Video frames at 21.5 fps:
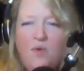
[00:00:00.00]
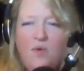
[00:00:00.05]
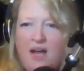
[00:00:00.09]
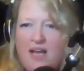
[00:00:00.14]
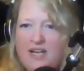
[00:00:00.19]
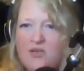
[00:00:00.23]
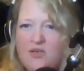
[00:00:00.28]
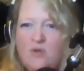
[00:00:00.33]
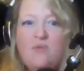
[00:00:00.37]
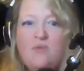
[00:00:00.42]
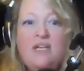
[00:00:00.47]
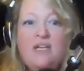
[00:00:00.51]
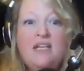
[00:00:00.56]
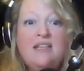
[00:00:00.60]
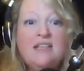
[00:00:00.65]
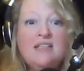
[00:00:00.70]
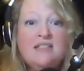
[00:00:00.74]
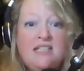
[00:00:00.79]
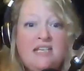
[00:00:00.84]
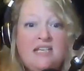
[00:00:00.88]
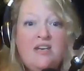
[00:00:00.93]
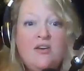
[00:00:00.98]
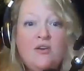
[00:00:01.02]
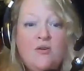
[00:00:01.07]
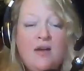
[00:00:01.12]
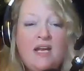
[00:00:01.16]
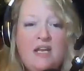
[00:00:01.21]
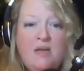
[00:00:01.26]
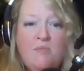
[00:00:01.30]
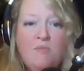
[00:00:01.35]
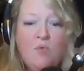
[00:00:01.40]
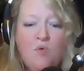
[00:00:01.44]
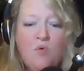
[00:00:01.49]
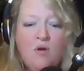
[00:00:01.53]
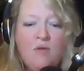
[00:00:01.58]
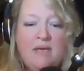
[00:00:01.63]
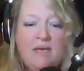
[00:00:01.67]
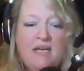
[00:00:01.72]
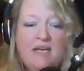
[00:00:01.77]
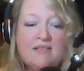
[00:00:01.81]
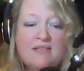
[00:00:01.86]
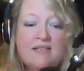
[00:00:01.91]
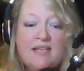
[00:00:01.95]
I don't need this here anymore
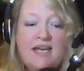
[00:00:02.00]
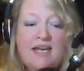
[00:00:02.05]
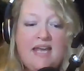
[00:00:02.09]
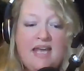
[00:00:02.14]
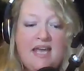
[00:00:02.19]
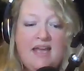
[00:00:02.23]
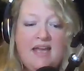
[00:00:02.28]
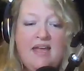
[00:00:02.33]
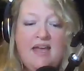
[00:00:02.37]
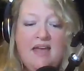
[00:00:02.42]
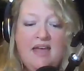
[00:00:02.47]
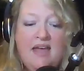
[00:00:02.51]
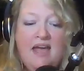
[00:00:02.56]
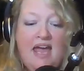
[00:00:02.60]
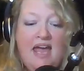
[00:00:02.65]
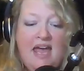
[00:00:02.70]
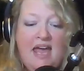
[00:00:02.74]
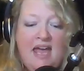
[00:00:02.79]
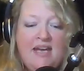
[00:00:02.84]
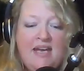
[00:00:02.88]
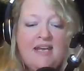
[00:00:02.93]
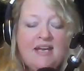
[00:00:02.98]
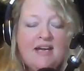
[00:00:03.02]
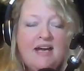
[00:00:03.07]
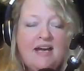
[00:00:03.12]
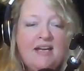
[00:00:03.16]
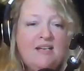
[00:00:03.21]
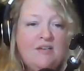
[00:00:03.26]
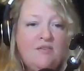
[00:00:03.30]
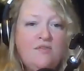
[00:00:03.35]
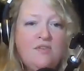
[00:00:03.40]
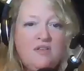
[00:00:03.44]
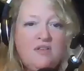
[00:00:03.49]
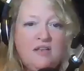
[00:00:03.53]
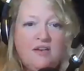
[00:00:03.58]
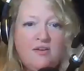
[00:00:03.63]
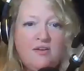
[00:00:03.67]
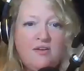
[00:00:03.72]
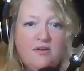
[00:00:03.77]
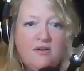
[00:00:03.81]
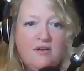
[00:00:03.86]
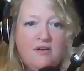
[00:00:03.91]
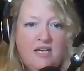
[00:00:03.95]
because, like any kind of
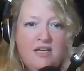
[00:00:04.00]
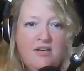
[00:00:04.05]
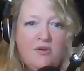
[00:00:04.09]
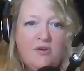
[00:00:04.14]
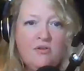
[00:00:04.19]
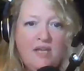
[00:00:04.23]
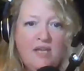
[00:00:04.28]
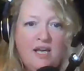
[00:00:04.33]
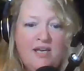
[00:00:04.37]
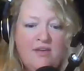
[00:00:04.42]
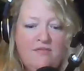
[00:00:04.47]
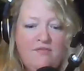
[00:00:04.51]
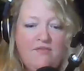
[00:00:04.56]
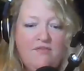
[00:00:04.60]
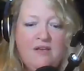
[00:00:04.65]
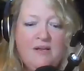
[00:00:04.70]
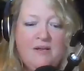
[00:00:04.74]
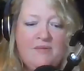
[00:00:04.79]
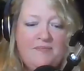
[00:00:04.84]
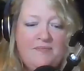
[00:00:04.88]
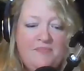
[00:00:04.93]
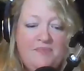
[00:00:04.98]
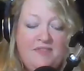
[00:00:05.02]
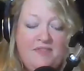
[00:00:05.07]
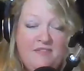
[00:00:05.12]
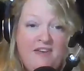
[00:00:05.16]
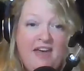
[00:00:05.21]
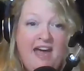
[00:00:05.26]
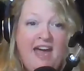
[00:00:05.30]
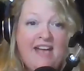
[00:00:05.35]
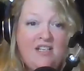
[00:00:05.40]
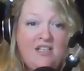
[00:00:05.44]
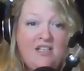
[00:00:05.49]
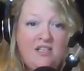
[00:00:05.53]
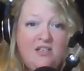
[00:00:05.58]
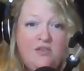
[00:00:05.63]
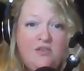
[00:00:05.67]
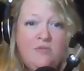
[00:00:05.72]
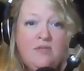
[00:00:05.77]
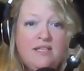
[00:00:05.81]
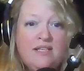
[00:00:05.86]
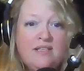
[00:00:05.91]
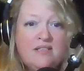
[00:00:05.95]
clutter in your life, that to
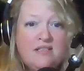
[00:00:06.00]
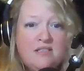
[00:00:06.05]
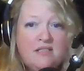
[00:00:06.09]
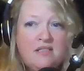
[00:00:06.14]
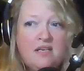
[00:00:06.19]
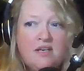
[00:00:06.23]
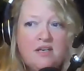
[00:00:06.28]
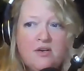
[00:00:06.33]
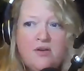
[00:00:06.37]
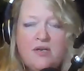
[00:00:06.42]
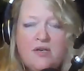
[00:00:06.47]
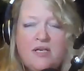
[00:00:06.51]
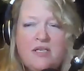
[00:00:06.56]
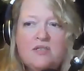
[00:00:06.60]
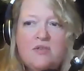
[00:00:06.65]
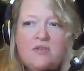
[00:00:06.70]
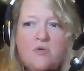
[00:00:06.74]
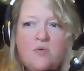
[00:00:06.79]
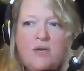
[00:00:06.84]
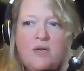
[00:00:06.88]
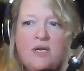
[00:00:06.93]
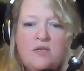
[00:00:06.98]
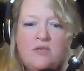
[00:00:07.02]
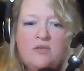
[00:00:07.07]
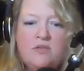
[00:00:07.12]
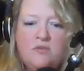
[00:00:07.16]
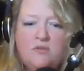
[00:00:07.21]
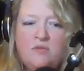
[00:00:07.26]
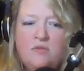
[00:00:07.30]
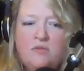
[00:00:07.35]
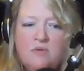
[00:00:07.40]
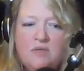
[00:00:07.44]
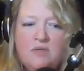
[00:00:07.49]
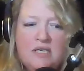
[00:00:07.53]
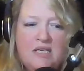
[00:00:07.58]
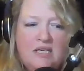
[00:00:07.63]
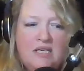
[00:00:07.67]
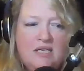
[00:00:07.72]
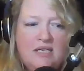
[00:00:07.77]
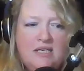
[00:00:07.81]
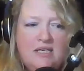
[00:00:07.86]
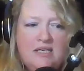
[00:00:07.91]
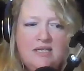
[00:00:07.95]
do list clutter is going to,
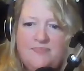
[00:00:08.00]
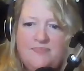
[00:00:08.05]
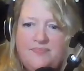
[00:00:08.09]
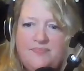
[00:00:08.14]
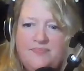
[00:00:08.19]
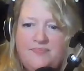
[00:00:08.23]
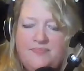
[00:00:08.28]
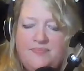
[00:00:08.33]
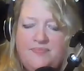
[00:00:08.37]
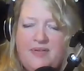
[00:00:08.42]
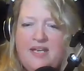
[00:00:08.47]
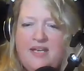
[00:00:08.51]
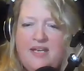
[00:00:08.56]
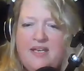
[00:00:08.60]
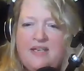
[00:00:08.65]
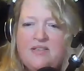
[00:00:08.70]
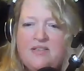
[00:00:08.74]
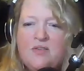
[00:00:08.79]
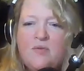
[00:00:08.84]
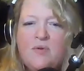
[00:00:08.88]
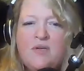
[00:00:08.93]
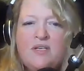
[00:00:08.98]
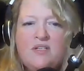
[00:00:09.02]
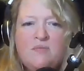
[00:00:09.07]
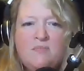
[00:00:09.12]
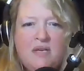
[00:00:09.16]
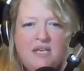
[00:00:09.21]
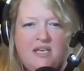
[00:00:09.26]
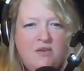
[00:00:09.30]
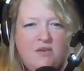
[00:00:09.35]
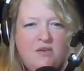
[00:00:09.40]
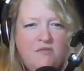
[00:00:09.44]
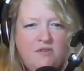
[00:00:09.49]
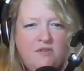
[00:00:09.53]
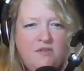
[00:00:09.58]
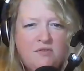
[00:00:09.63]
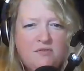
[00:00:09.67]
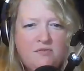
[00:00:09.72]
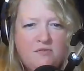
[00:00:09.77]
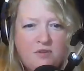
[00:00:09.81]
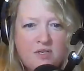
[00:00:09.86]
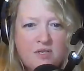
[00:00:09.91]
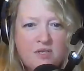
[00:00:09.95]
it's going to make you feel
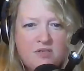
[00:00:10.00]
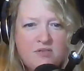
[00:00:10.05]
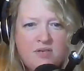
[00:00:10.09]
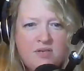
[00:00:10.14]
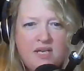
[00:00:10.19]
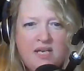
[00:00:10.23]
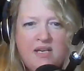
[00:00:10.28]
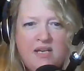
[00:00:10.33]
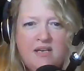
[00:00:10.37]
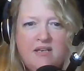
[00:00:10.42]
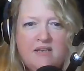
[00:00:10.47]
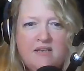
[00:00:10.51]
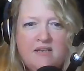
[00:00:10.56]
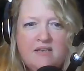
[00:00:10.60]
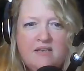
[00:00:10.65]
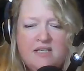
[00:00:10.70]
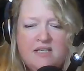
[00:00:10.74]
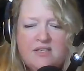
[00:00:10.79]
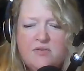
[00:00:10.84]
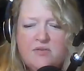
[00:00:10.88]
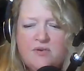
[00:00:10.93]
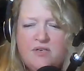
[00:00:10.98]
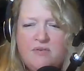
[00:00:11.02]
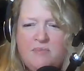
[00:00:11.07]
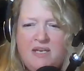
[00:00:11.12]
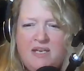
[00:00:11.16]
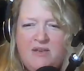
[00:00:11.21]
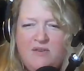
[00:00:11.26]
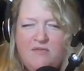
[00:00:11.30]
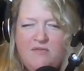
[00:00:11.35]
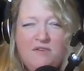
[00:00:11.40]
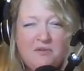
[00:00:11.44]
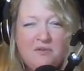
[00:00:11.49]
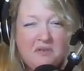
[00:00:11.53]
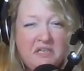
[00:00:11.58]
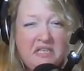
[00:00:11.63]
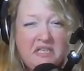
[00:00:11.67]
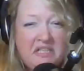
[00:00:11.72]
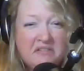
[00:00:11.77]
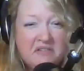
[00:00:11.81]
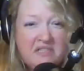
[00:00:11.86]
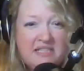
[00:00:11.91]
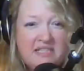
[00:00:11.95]
frustrated. It's going to make you feel
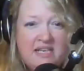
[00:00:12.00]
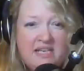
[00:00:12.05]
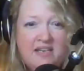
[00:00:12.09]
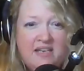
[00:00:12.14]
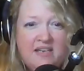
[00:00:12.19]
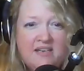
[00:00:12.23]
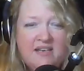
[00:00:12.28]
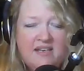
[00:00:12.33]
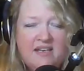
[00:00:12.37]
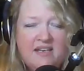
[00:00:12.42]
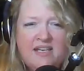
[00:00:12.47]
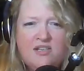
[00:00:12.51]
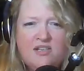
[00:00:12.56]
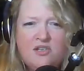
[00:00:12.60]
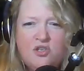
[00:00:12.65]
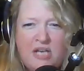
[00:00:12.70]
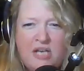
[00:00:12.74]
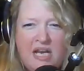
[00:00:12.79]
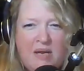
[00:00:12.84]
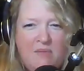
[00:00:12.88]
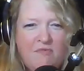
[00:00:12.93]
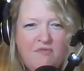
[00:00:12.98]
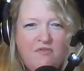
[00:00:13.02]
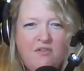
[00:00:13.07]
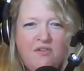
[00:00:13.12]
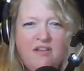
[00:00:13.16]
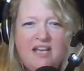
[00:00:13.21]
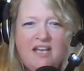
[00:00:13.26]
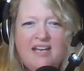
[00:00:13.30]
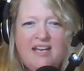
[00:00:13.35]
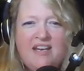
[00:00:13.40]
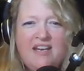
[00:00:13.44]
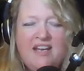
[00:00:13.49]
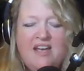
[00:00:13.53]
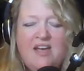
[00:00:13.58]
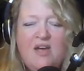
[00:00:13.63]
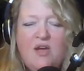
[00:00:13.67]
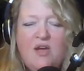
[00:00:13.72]
guilty and shameful. And